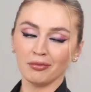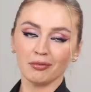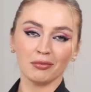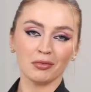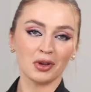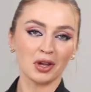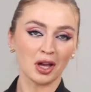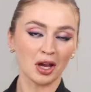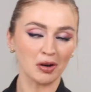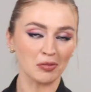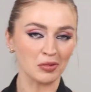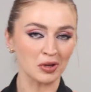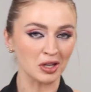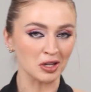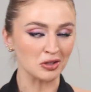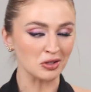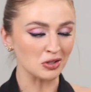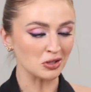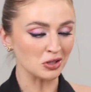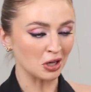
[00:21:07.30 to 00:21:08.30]

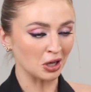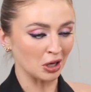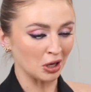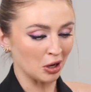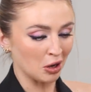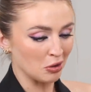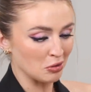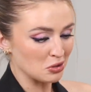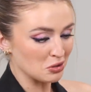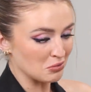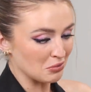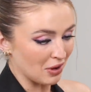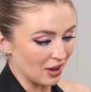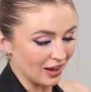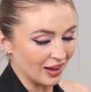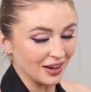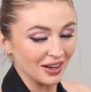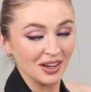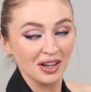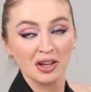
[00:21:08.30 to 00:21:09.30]
BRB, just gonna go to
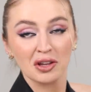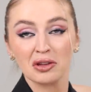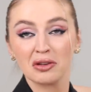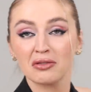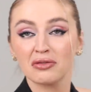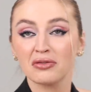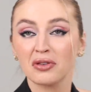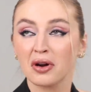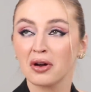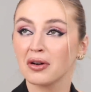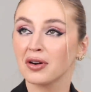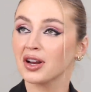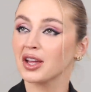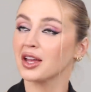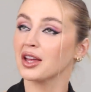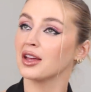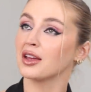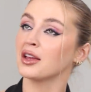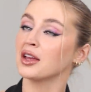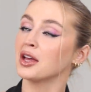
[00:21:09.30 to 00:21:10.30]
my
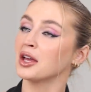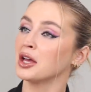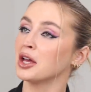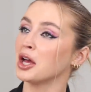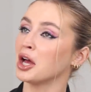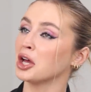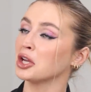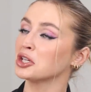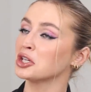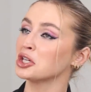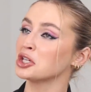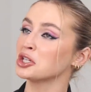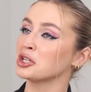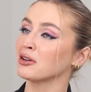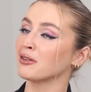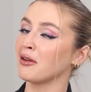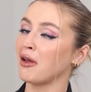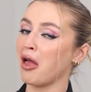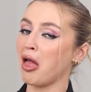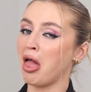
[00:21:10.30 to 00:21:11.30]
Euphoria
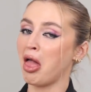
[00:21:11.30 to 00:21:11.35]
audition.